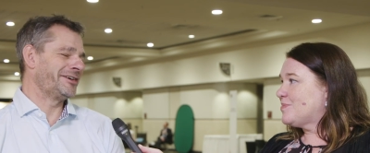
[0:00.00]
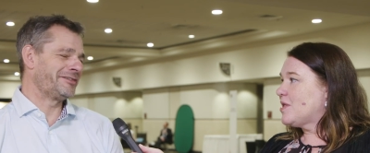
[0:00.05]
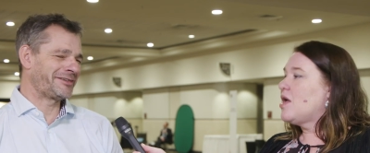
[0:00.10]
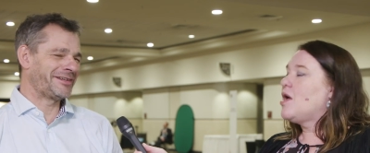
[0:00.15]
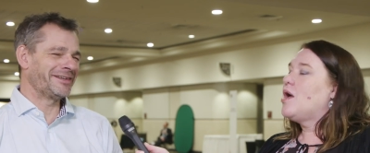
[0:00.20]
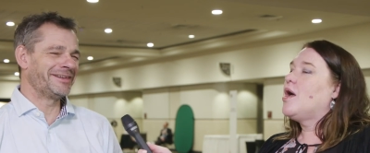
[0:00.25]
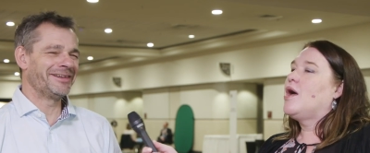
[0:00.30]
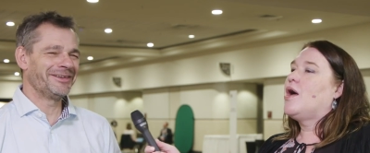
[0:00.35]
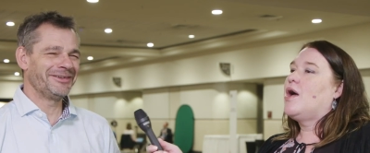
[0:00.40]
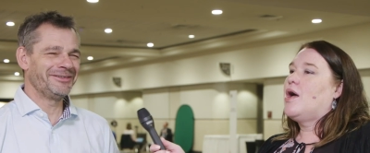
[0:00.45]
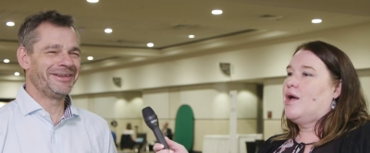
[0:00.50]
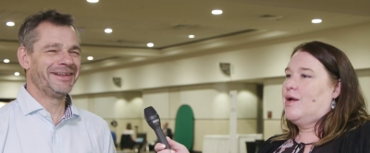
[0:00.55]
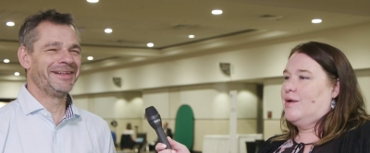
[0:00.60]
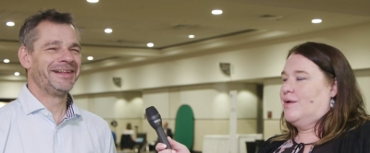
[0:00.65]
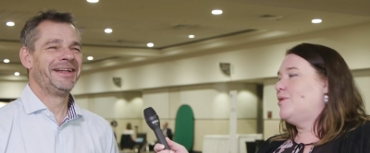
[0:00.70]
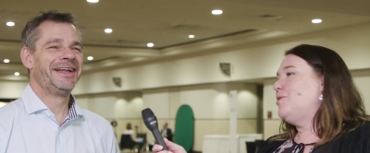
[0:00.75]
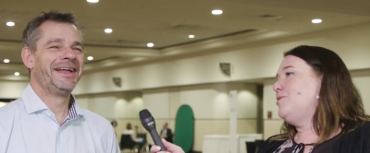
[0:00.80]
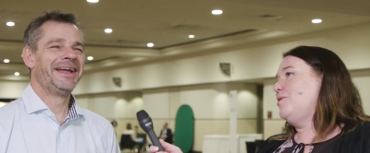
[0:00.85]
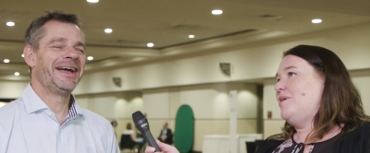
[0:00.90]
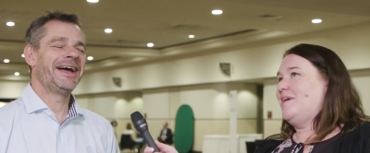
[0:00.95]
Speaker 1: afternoon.
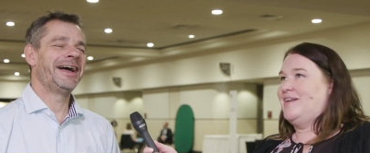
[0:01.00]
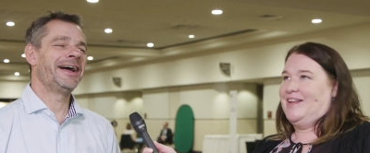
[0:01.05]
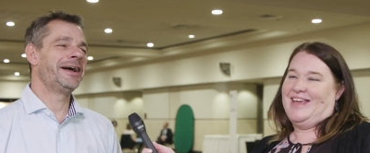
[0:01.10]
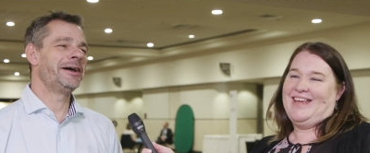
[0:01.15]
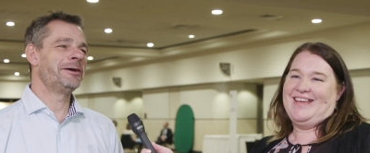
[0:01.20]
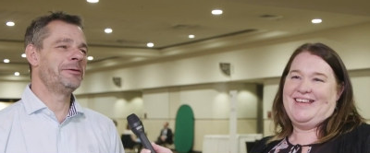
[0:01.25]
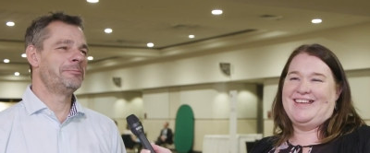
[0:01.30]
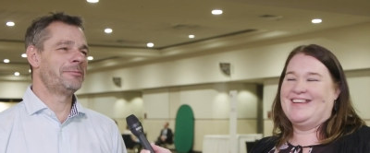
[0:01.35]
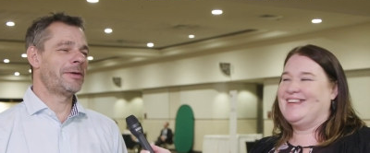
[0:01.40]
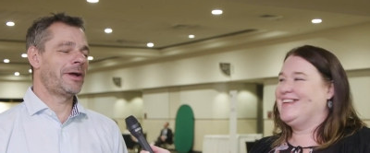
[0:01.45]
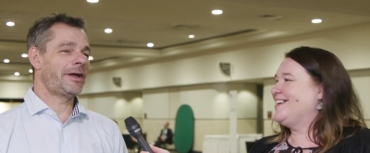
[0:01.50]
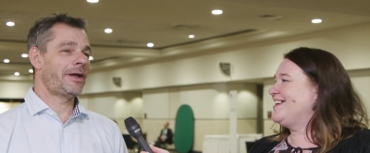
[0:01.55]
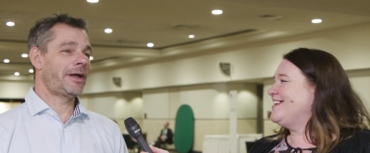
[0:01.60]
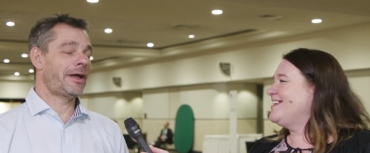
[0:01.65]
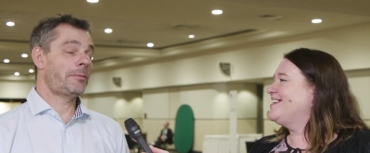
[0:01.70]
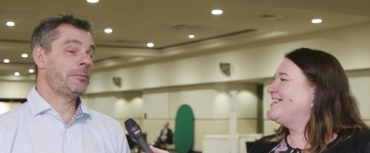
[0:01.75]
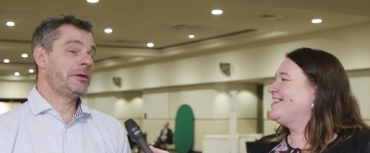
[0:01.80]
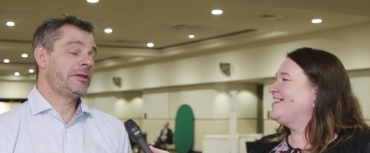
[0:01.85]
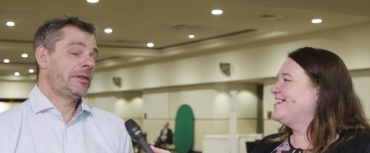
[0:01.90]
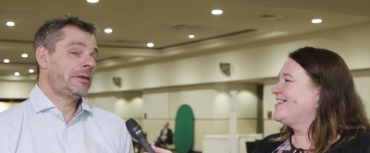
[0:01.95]
um,
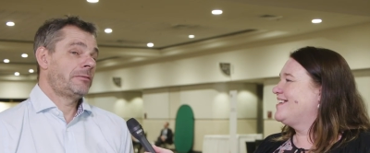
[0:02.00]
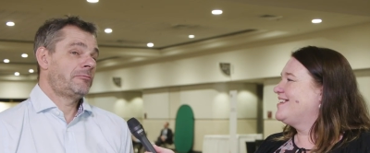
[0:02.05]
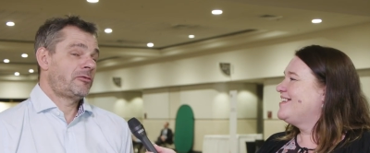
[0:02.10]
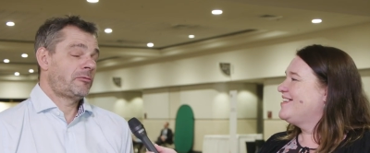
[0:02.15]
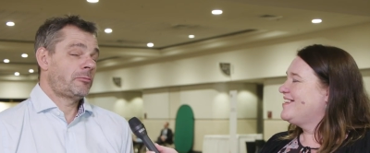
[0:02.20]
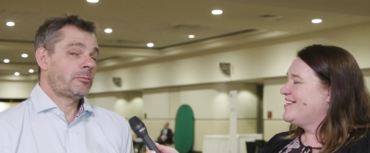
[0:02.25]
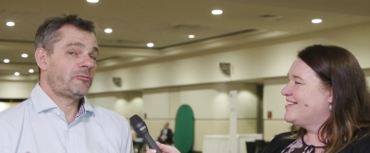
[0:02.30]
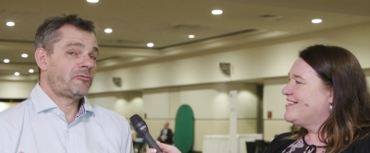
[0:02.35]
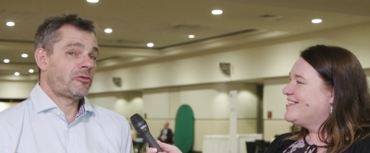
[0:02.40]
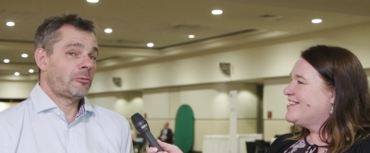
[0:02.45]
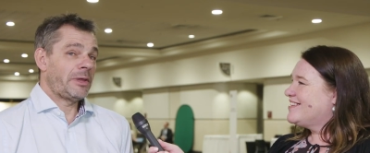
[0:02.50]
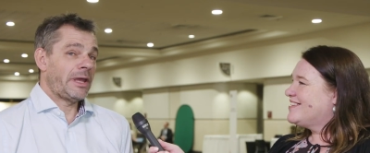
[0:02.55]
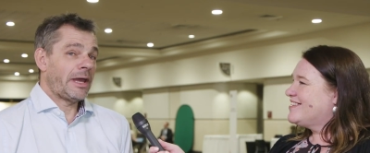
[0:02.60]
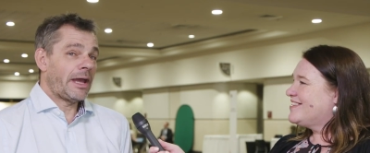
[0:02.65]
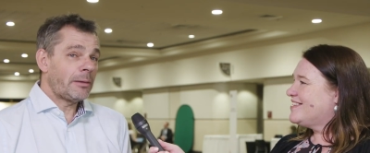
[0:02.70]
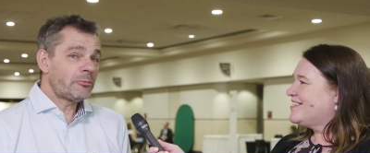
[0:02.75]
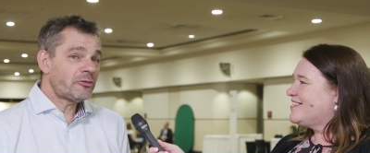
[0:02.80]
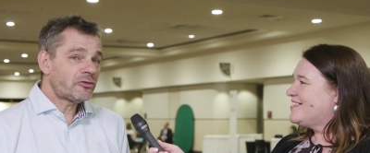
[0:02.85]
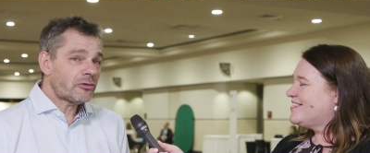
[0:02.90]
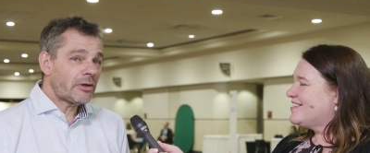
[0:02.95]
I mean, the, from the
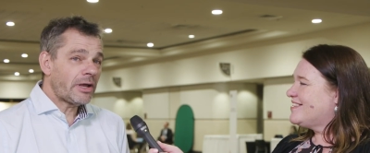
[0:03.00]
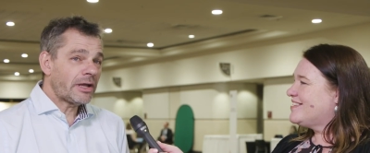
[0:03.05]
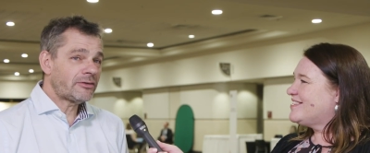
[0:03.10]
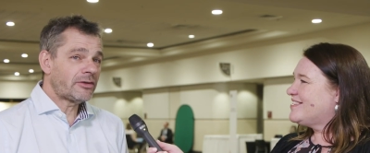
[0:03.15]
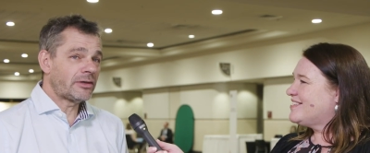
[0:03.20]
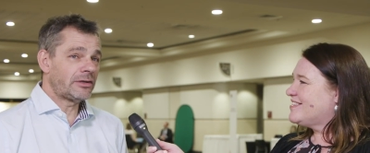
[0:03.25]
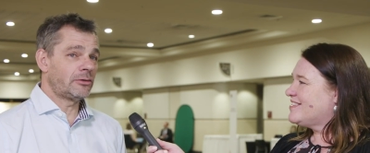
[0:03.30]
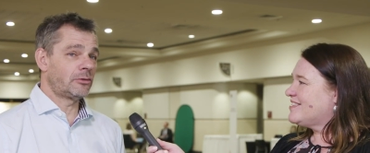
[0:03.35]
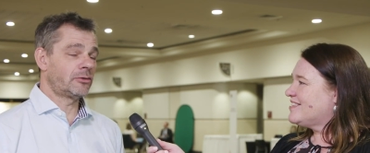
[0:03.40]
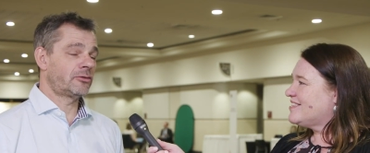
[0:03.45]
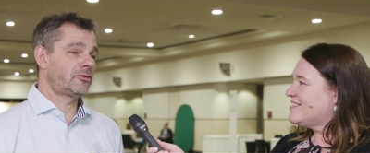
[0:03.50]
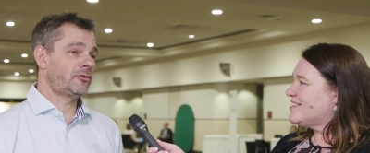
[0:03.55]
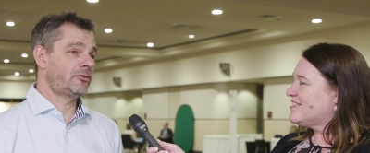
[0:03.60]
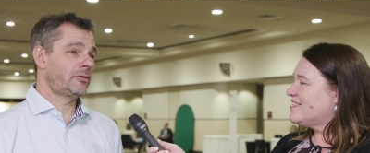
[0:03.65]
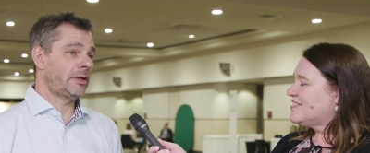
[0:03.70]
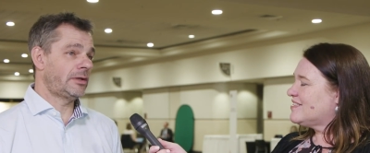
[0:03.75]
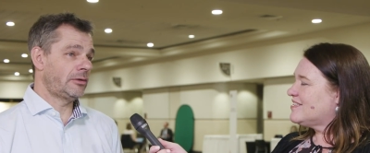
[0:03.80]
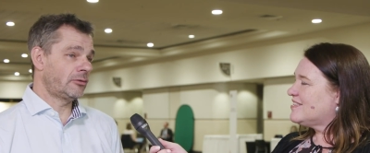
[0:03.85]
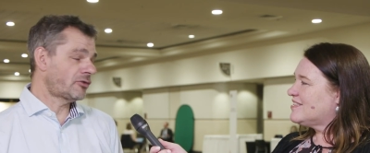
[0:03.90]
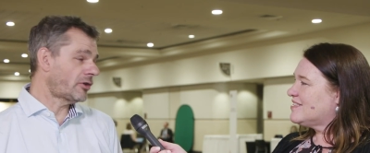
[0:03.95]
abstract, it looks
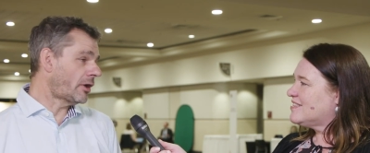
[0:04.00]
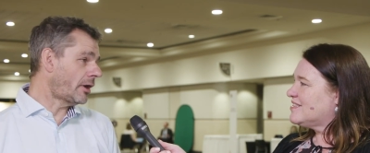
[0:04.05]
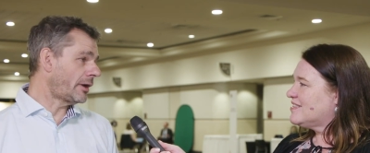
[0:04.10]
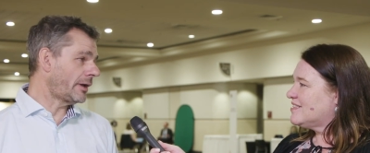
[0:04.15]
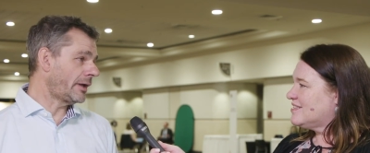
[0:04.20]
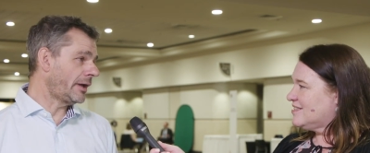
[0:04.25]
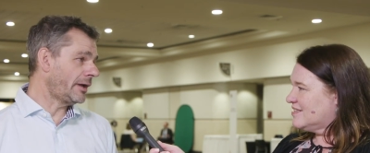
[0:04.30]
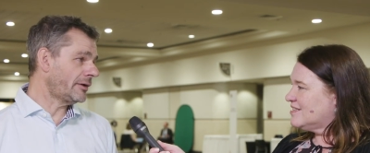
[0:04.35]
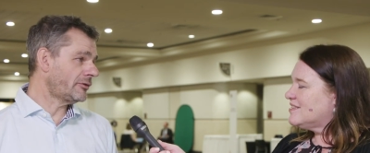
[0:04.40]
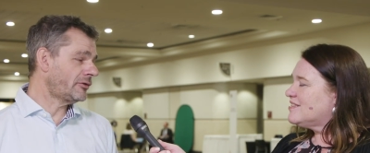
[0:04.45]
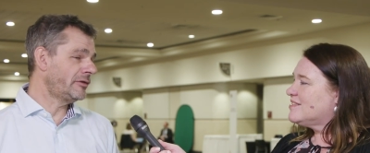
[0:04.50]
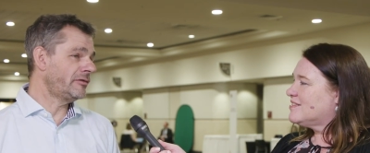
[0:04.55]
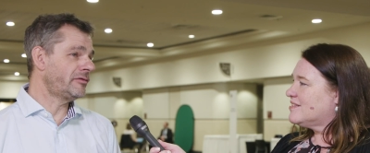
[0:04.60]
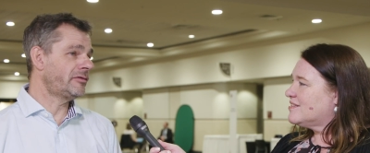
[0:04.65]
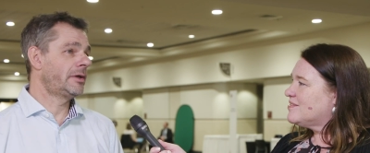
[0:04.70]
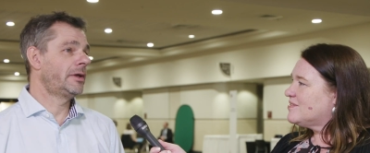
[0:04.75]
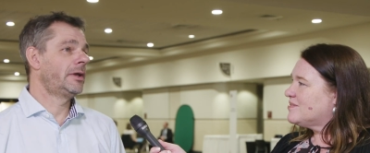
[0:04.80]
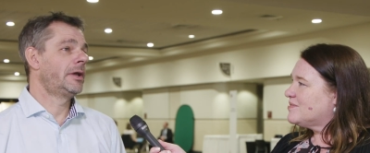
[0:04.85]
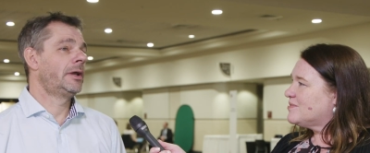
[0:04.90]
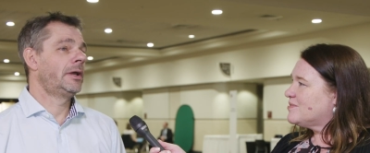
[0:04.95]
it looks highly active.